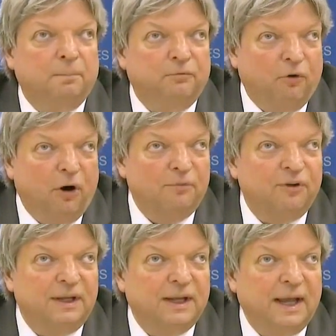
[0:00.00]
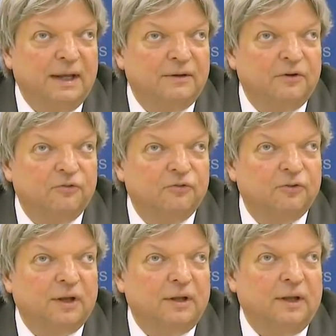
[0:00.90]
the performance
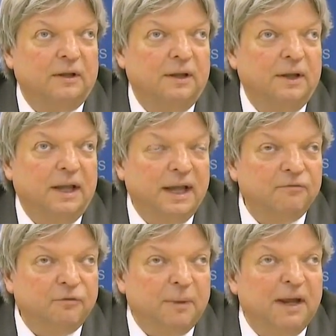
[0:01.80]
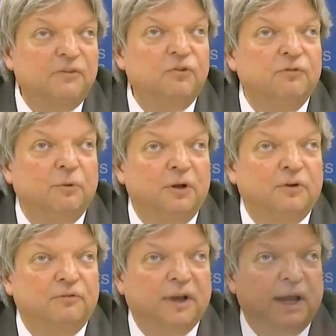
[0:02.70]
indicators and the information of
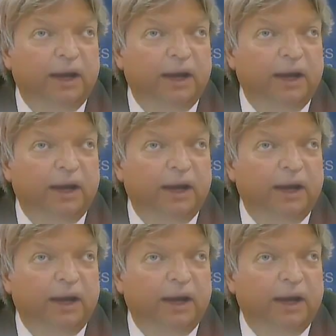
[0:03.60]
quality